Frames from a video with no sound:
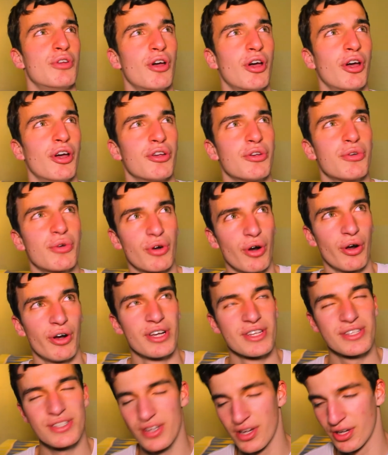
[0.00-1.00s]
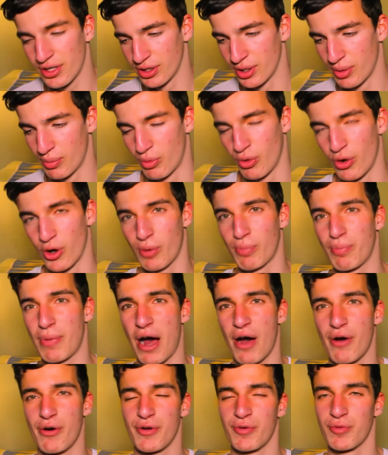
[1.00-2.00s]
the neurons, the more
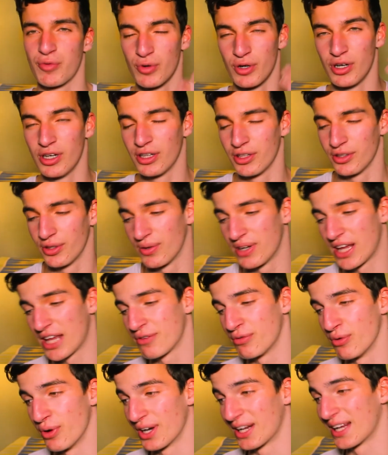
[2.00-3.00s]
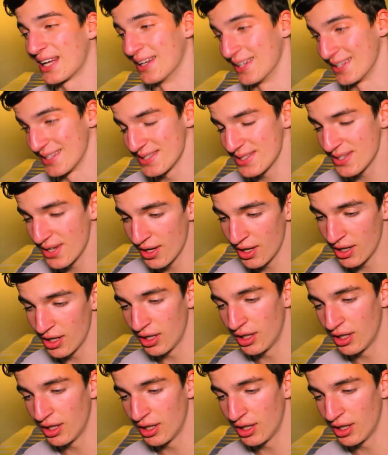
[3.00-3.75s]
powerful the network is.